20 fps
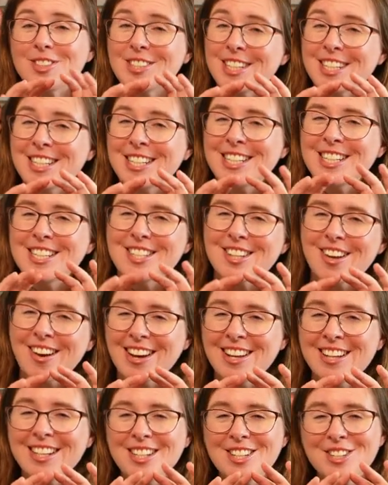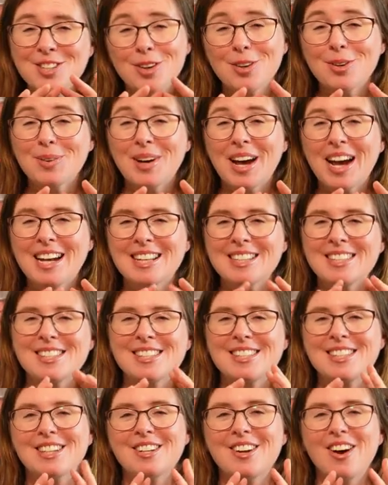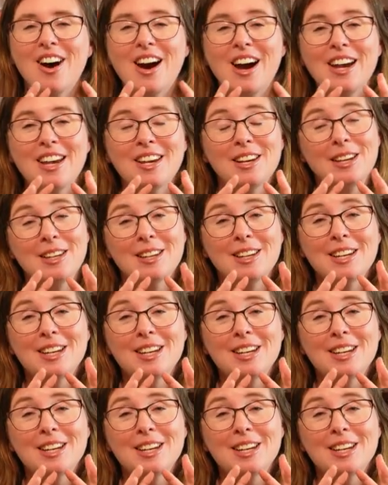teeny tiny doll hats that I